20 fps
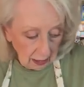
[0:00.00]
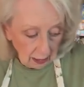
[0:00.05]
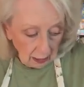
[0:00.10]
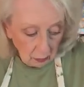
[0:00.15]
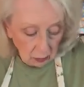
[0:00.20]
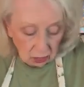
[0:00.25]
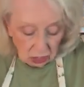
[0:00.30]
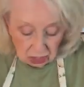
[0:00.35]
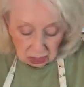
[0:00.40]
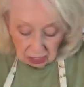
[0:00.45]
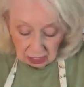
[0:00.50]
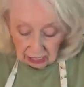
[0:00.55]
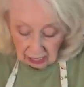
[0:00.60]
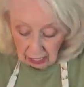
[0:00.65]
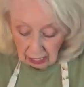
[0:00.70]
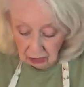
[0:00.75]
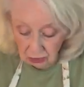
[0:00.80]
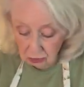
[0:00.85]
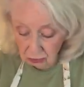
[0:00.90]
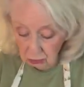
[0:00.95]
when she
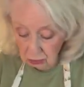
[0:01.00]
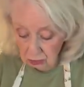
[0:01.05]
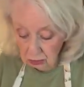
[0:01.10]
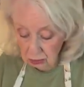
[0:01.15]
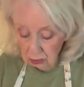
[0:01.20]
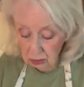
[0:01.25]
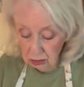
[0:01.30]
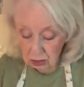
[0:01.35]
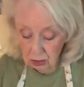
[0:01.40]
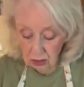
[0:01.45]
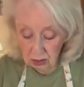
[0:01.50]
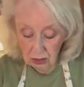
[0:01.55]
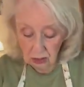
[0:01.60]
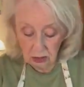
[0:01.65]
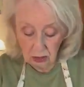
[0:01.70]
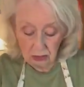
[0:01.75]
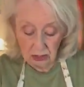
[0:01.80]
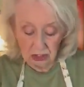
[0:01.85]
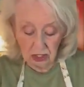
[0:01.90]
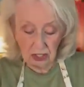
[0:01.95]
got through,
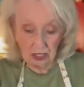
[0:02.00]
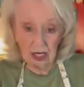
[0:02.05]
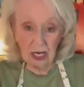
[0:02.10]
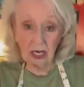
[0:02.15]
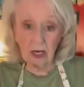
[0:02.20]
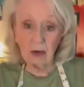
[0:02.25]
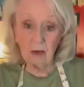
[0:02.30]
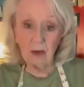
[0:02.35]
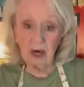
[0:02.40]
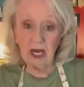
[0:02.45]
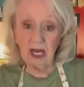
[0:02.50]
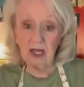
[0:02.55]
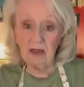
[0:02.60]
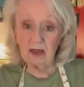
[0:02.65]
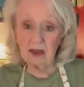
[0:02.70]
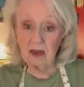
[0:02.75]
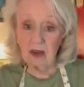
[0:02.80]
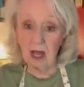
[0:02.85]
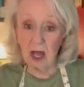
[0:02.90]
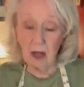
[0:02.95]
she decorated the
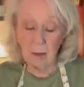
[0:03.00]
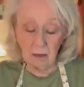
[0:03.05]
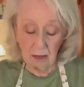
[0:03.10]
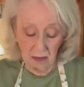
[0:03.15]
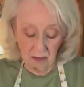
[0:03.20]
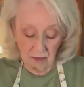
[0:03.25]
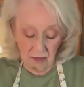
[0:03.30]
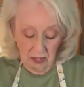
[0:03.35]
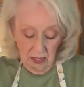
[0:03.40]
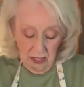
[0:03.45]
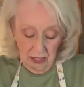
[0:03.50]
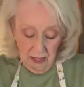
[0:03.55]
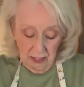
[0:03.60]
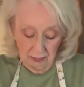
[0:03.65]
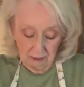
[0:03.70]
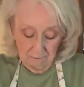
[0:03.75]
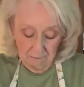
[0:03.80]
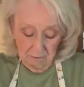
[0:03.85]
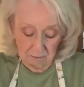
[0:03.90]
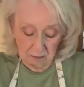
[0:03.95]
top of the
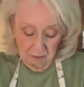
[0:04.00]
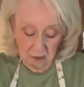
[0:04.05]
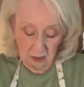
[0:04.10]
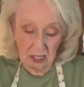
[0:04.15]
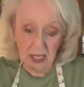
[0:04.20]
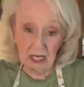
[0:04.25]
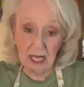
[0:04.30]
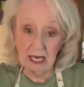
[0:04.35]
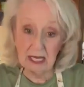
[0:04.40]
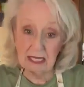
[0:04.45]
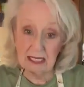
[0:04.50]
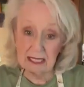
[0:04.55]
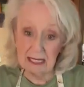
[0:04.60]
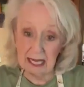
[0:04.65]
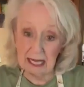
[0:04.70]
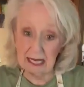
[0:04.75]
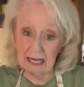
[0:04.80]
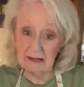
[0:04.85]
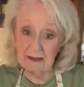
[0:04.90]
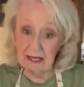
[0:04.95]
potato
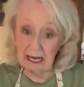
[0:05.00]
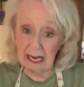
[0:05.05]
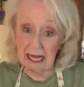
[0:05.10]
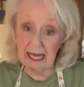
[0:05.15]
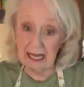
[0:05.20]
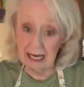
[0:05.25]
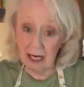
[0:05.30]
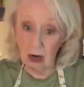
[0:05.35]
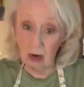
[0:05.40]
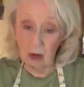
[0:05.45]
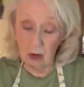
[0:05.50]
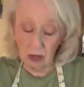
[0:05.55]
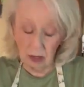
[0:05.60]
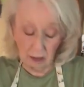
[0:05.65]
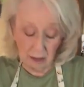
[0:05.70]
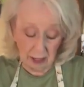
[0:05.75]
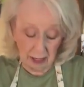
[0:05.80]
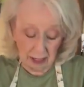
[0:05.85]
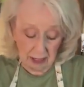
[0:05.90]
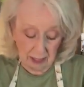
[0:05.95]
salad that I had already
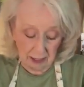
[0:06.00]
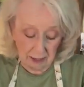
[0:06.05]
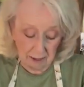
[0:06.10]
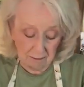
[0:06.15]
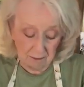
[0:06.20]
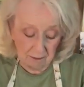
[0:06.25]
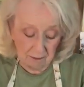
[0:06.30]
made,